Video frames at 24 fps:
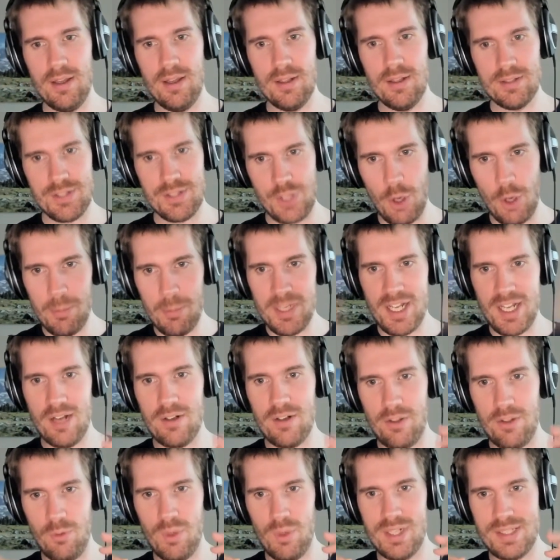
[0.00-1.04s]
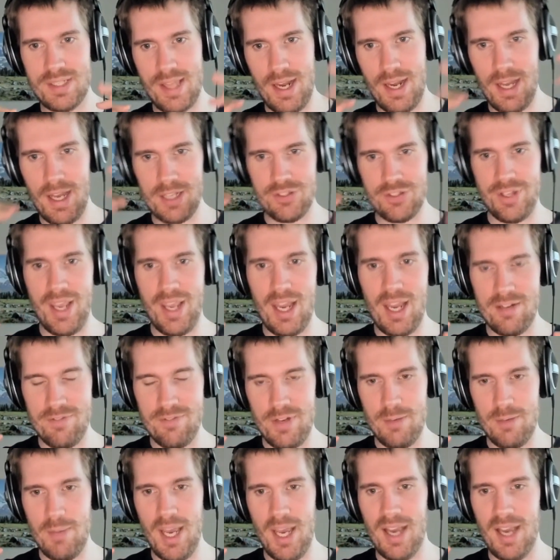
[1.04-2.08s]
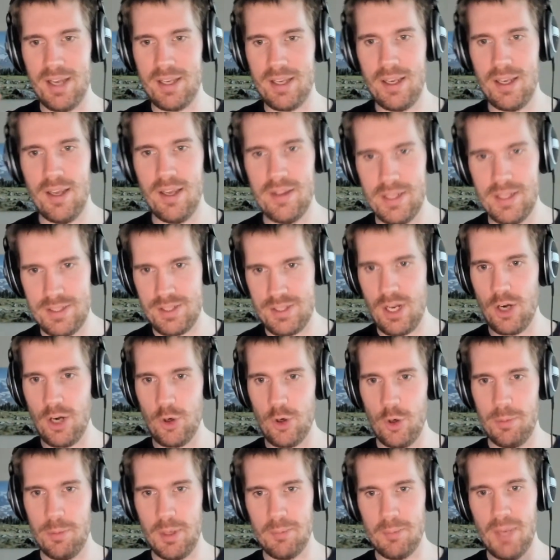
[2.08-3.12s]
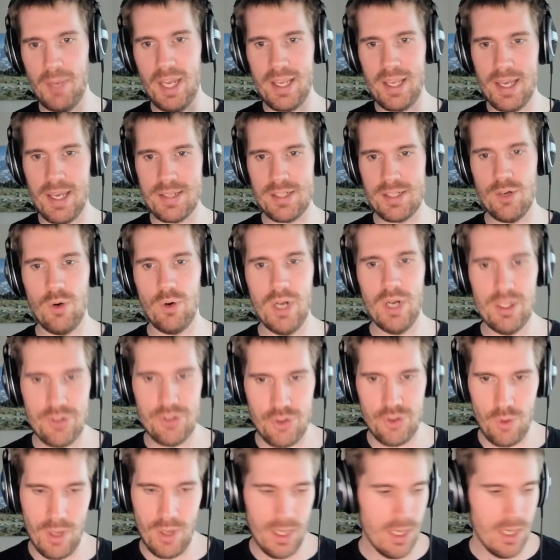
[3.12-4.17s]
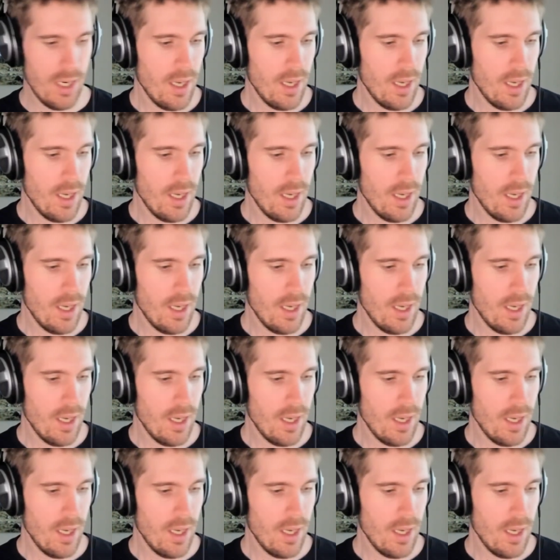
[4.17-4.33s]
scope it down to the ones that actually had feedback, and then start grouping by yes, no, or unsure.